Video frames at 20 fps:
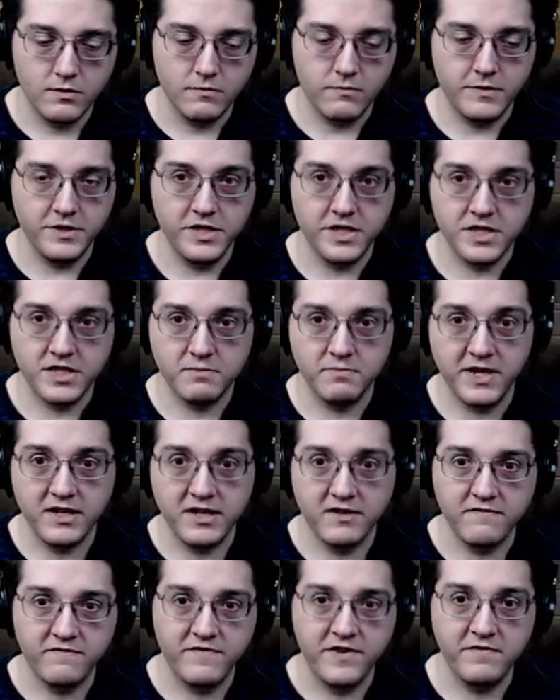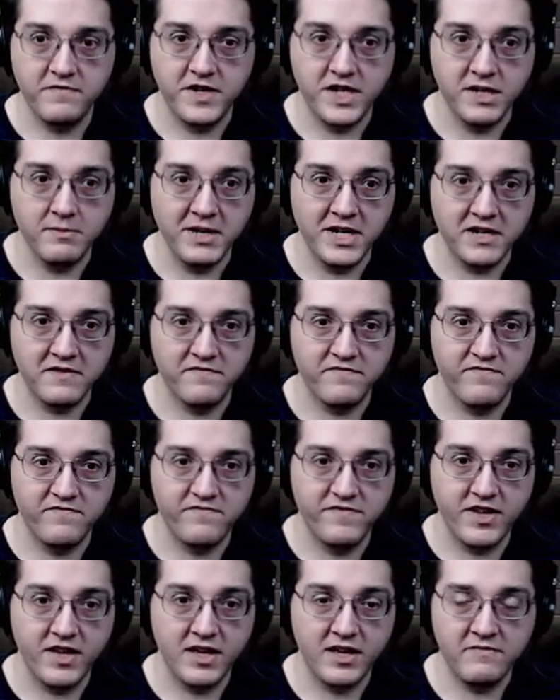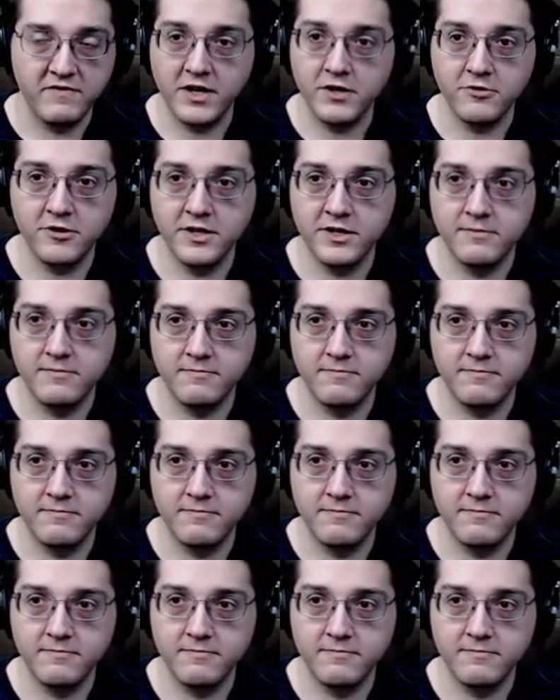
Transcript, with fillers: We just spent 50 to make 500.